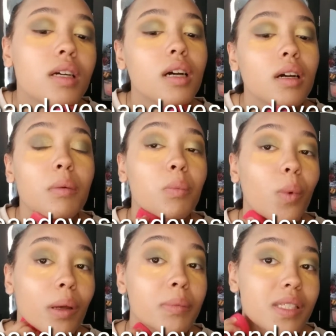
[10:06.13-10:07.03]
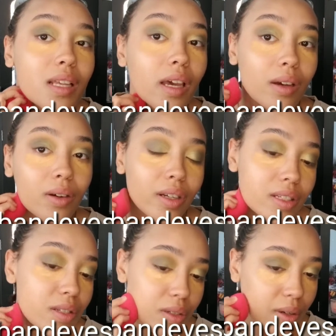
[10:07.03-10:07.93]
website on
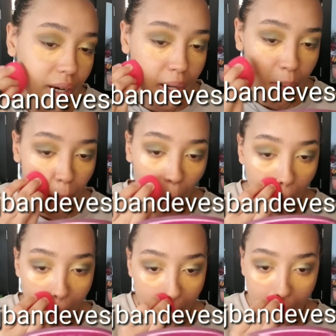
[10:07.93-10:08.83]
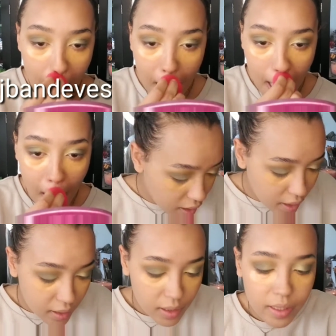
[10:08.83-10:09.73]
Instagram.
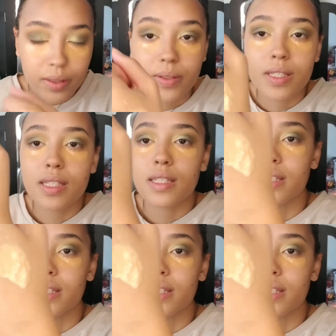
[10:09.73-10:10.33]
Like, you can see